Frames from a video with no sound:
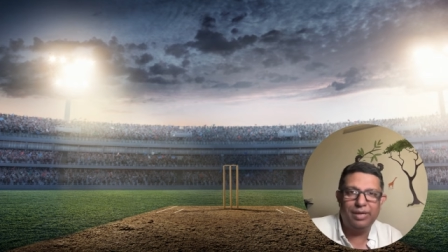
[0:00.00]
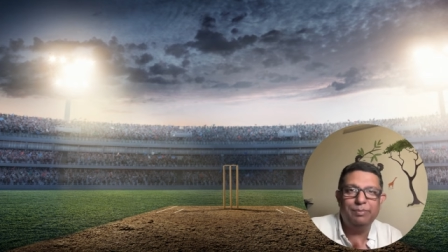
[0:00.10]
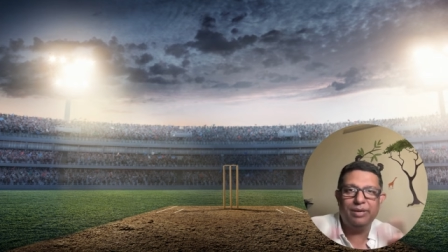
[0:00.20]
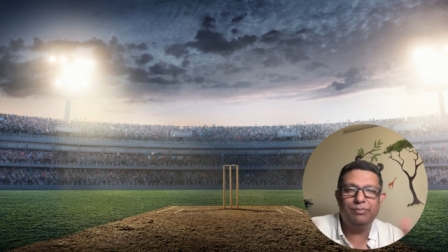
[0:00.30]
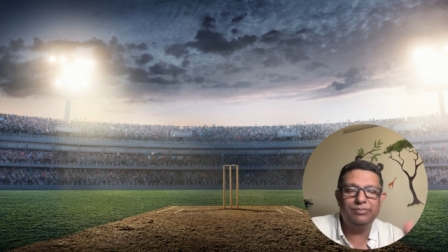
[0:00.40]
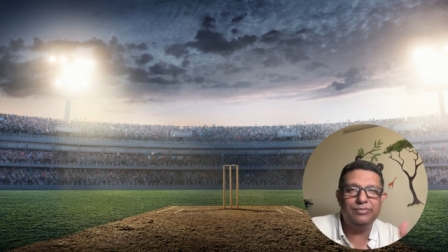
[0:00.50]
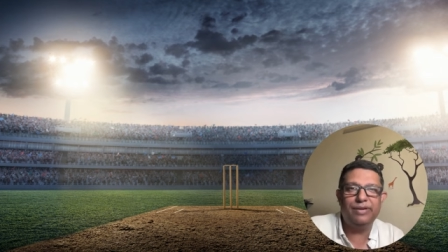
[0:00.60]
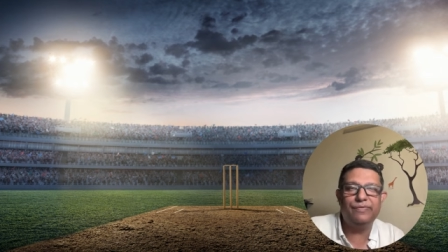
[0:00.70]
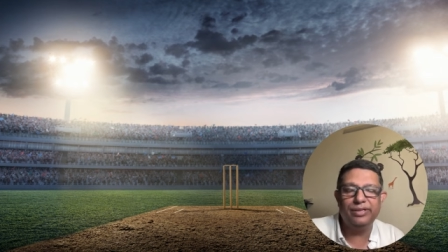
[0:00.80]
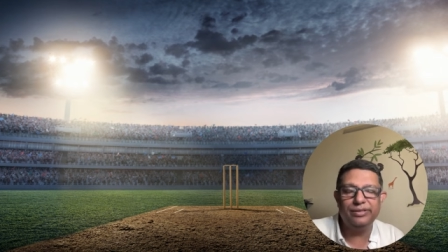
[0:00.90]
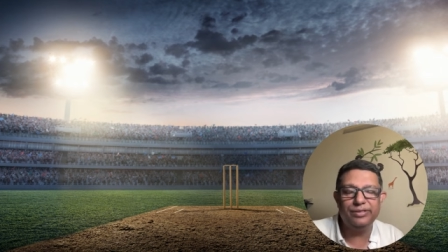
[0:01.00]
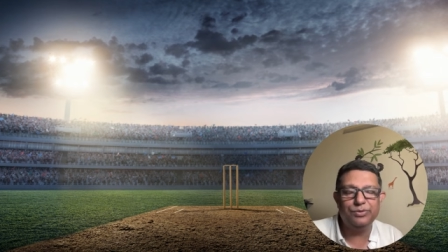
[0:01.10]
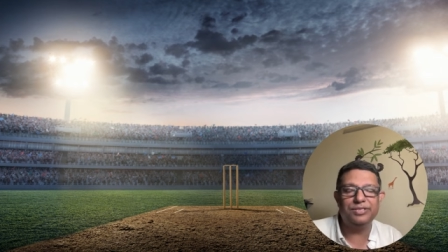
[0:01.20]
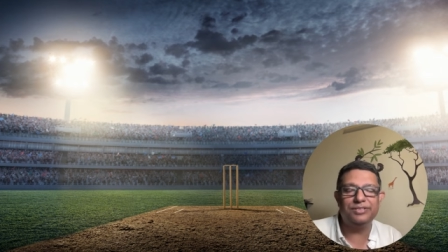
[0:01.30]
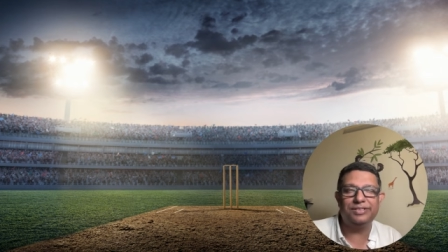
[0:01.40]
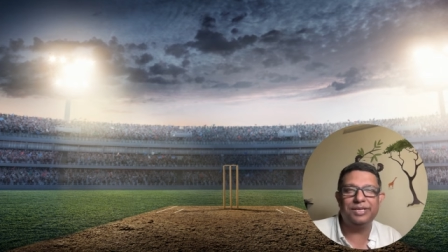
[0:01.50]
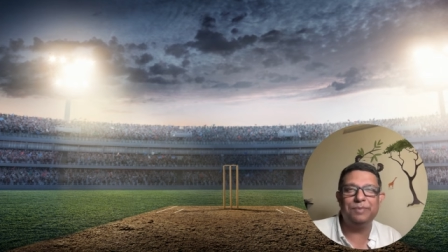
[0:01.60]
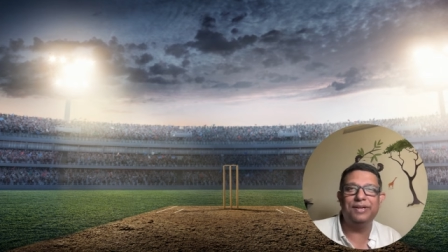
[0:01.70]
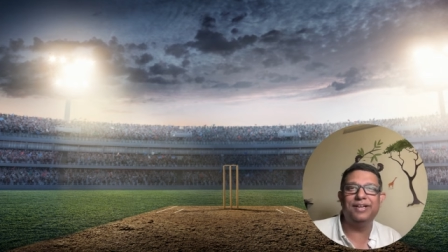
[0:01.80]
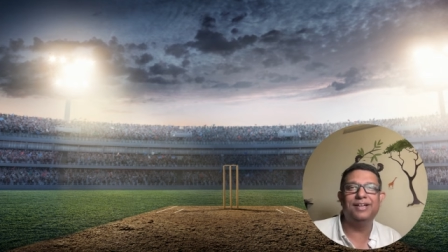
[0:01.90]
I mean, I'm referring this to as
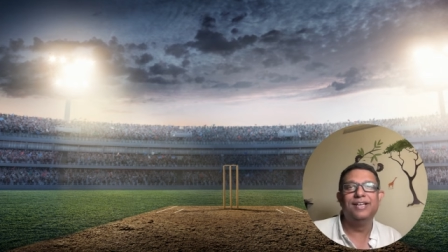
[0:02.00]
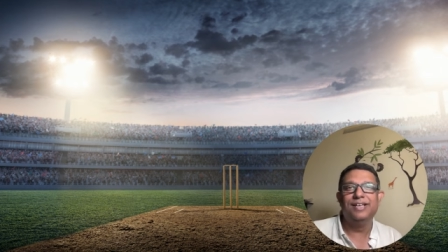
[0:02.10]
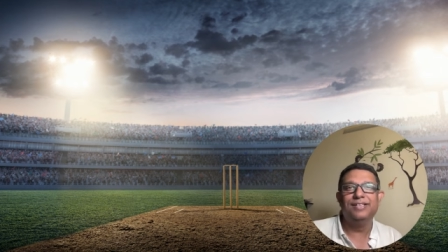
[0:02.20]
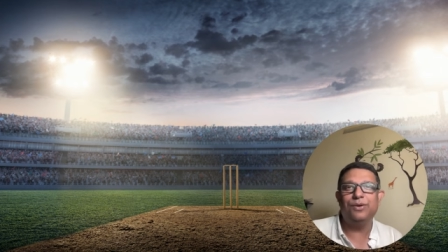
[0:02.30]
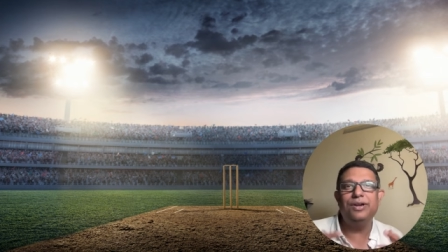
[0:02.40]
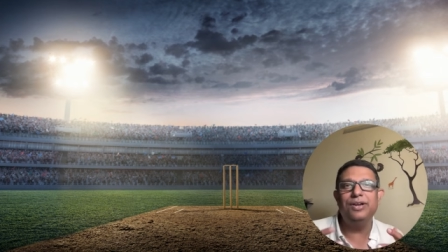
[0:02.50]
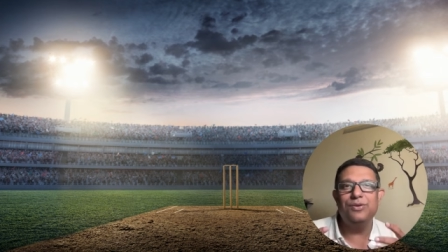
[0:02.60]
Team India. They already